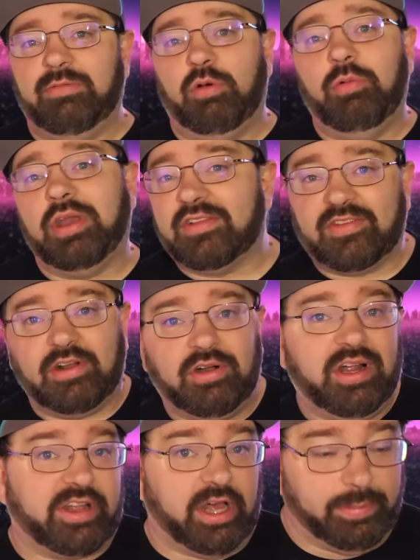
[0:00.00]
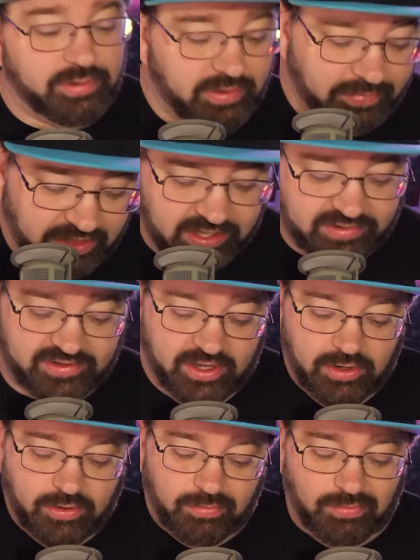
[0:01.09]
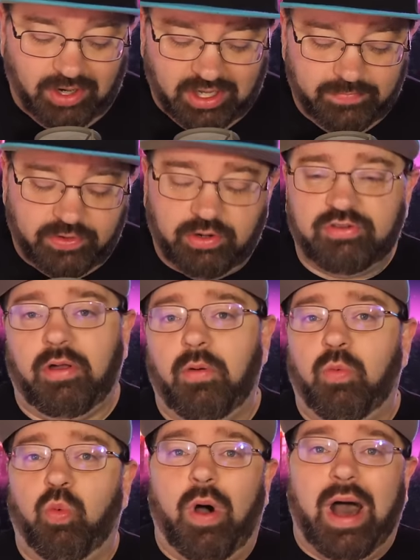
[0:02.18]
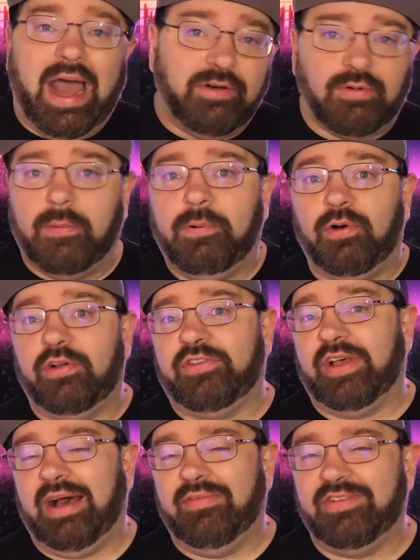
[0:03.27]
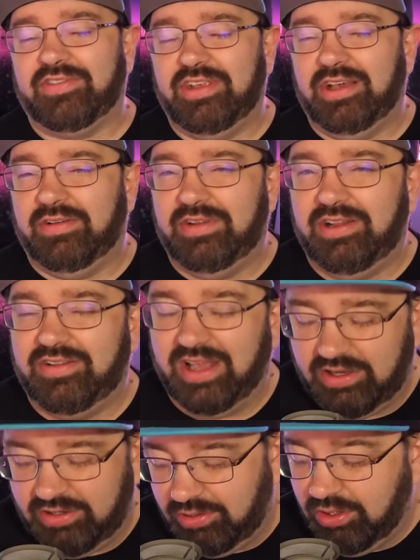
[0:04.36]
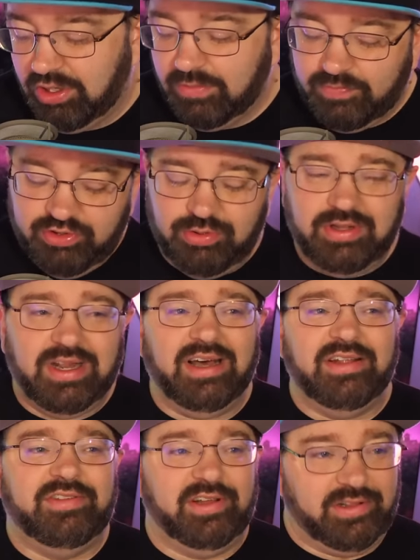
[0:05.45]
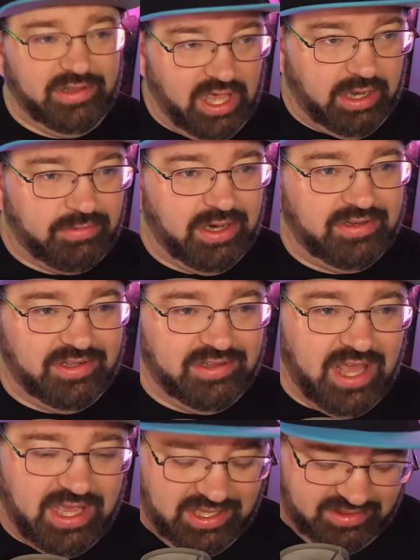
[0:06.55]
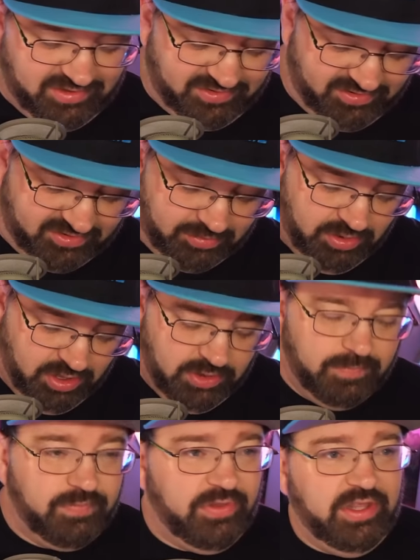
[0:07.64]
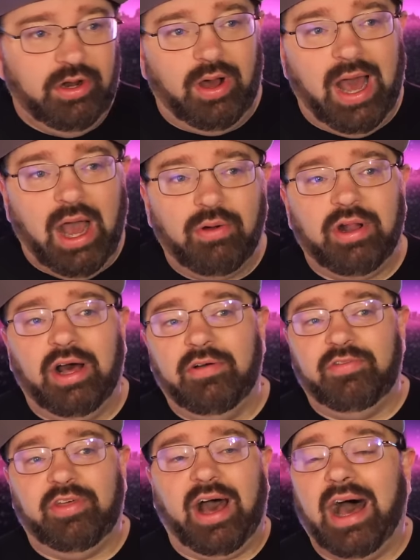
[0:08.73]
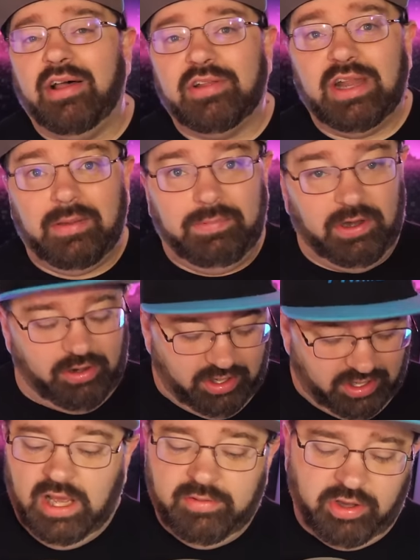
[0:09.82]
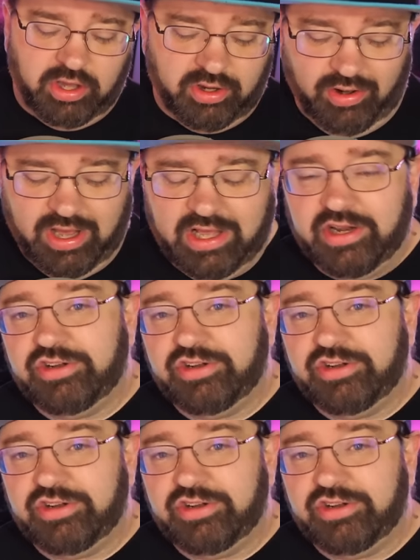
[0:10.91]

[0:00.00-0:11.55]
when we consider a couple of things. One, there's wide reports, obviously, of Nintendo doing a delay, right? Delaying the system, you know, out of the holiday period. And we can go ahead and